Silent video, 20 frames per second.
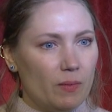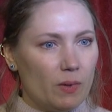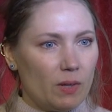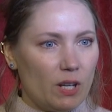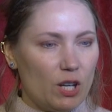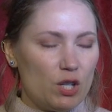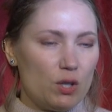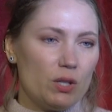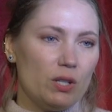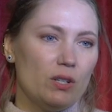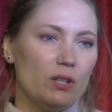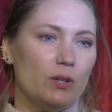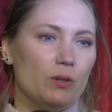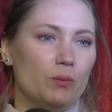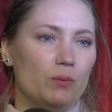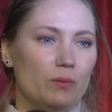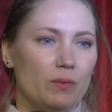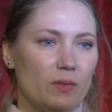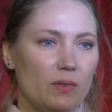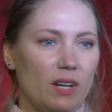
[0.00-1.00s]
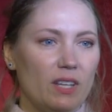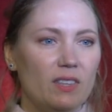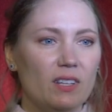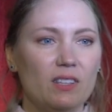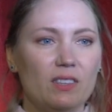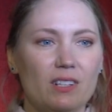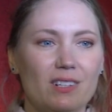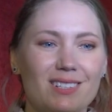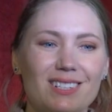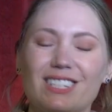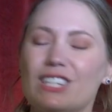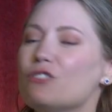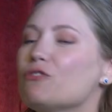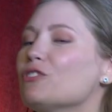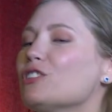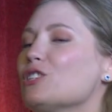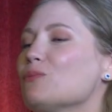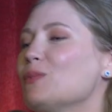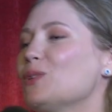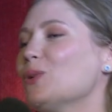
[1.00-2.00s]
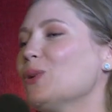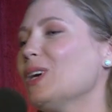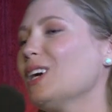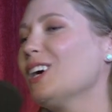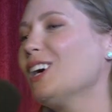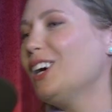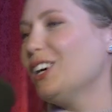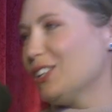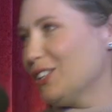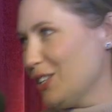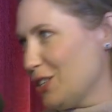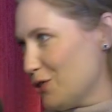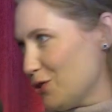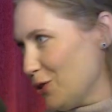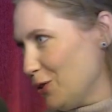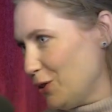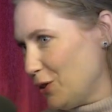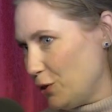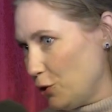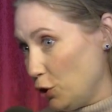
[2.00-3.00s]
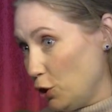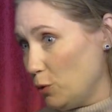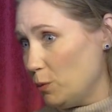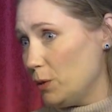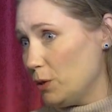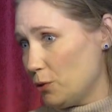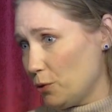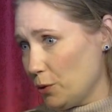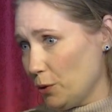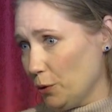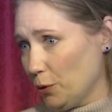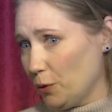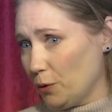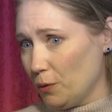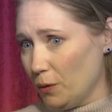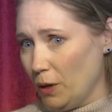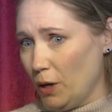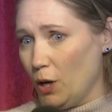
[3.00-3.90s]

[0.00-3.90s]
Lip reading: Because, I think there's a difference between godly truth and human truth.